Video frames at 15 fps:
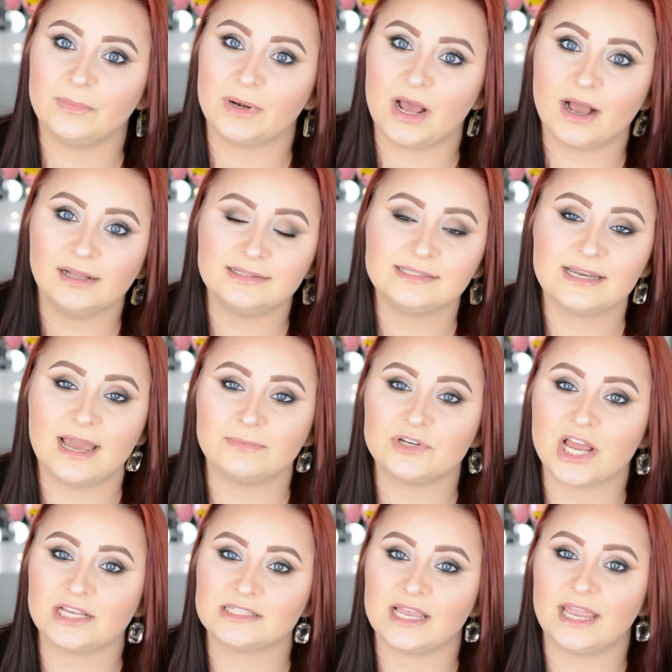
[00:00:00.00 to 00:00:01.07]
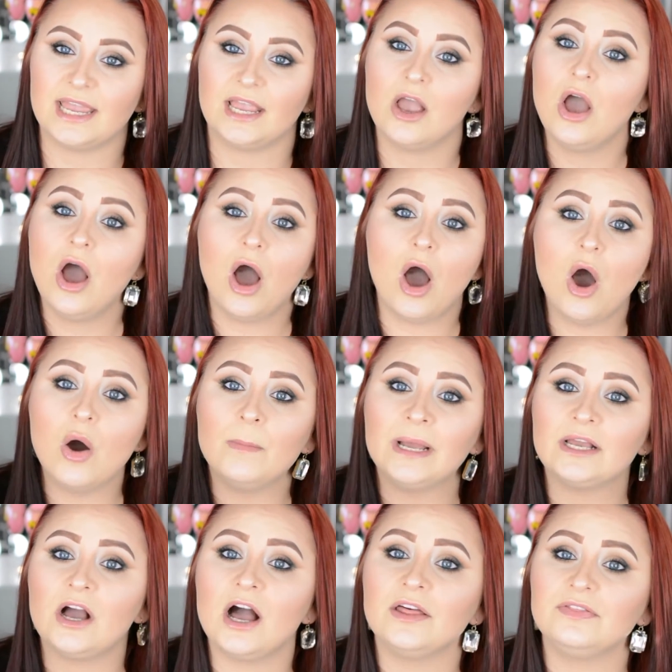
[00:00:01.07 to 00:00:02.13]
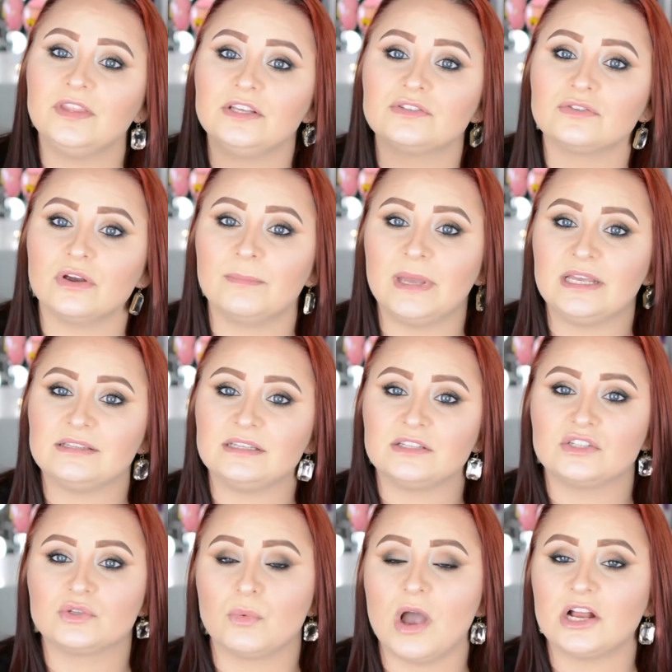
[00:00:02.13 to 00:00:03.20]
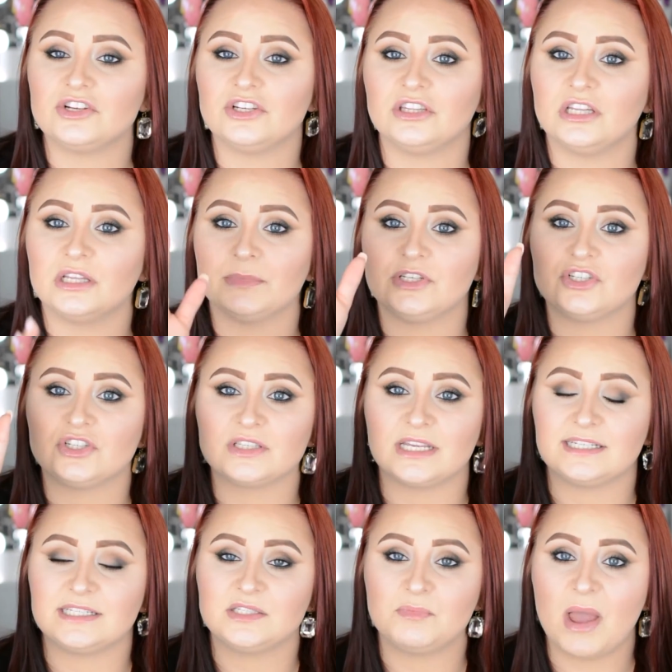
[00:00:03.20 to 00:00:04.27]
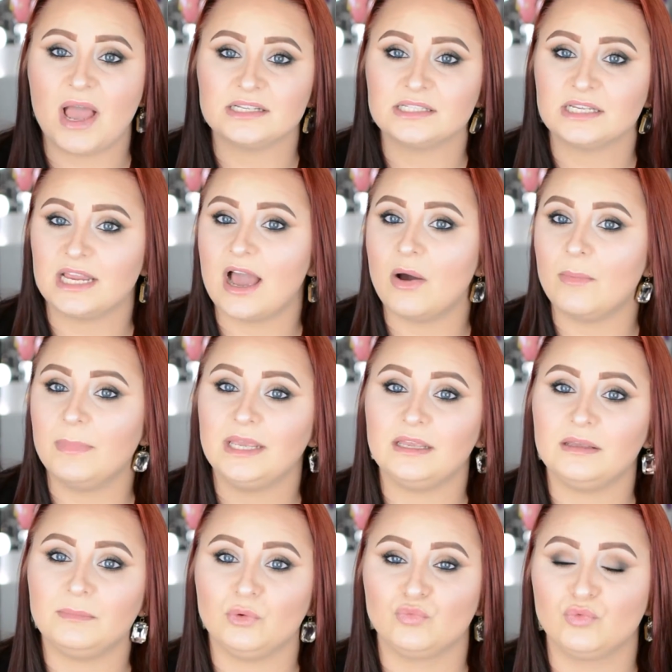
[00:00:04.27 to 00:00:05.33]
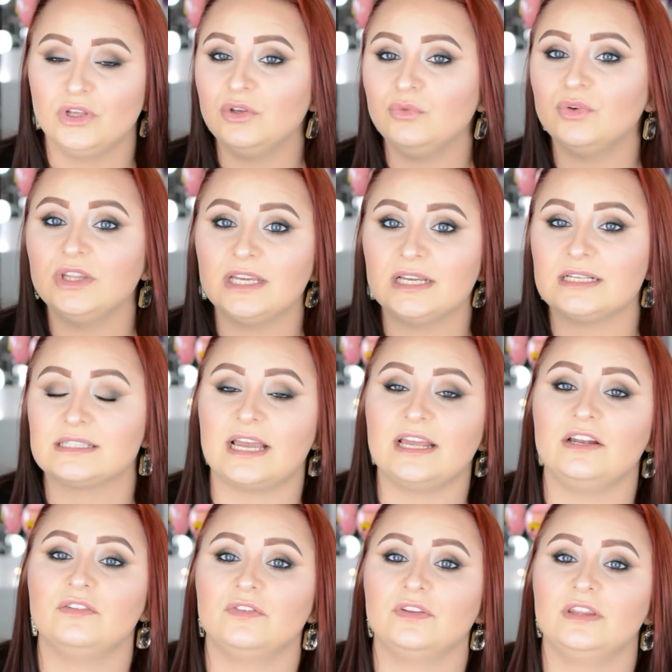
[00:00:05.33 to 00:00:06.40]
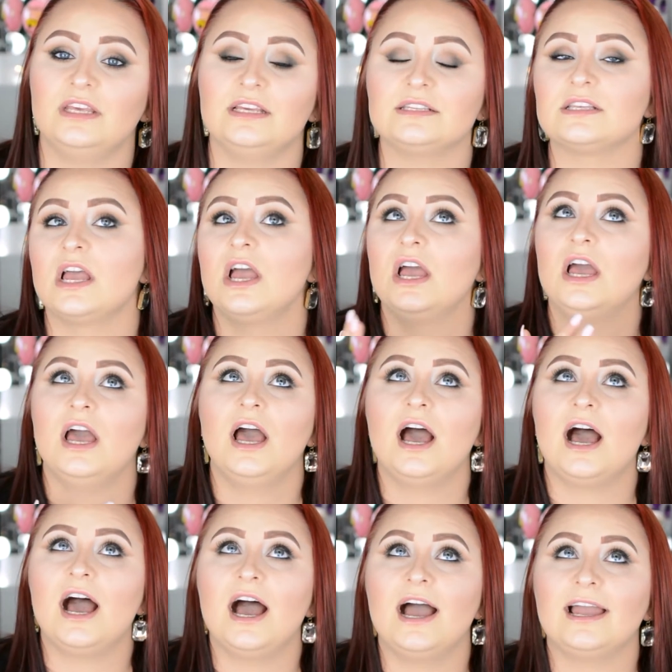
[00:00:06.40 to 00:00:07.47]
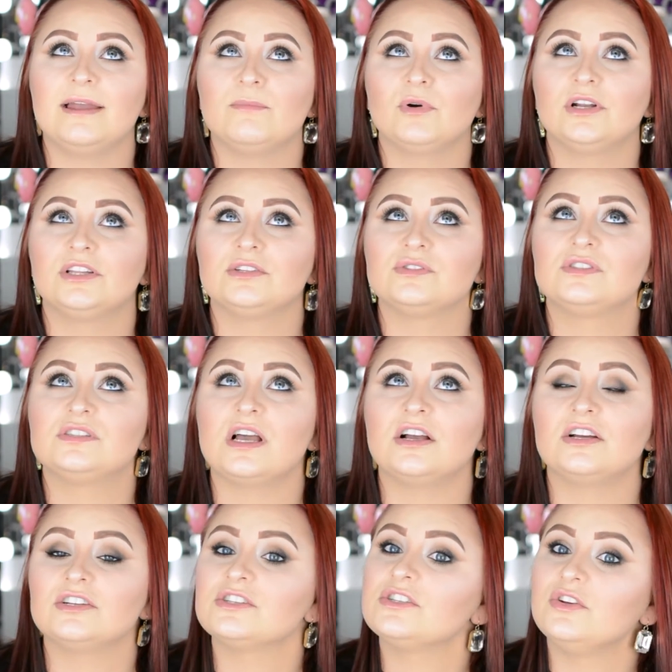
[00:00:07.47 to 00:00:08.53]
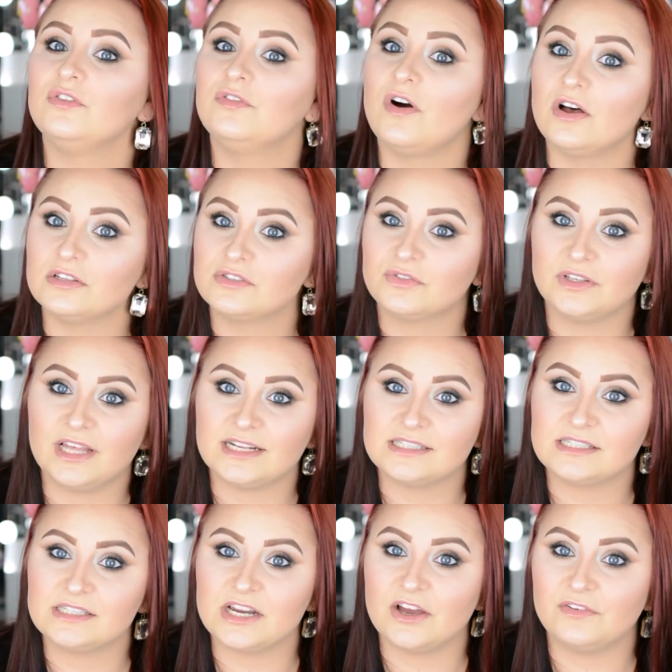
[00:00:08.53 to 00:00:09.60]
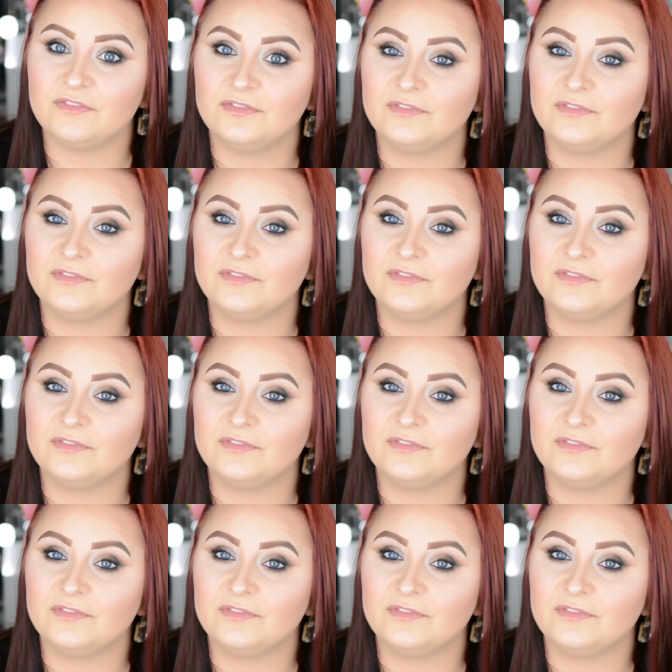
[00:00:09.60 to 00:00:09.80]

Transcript: and on Snapchat saying, oh my god, these are amazing, swatching them and just like spazzing out, making me really, really excited for these. I am one of those suckers who falls for that stuff.